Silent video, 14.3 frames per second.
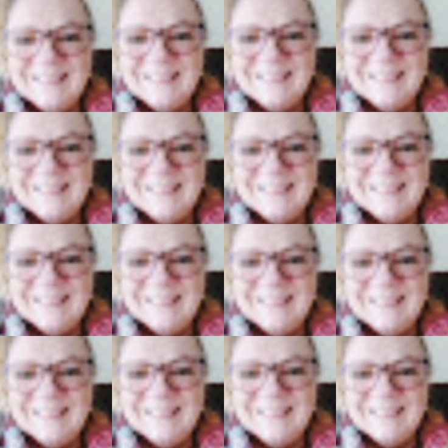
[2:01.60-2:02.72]

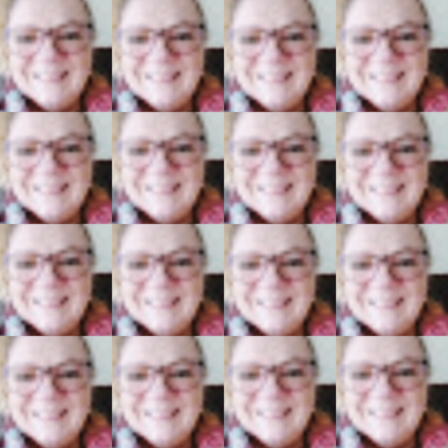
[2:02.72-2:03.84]

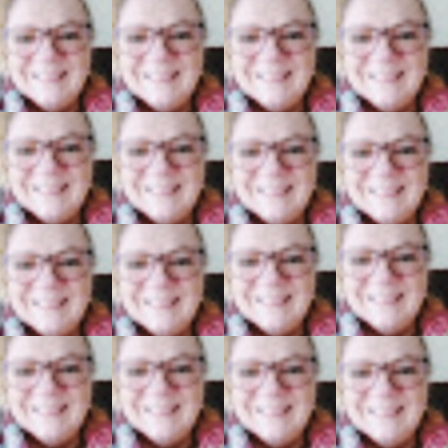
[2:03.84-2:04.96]

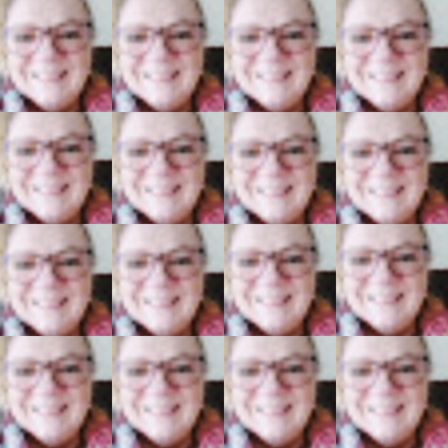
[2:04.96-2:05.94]
No one is speaking in this clip.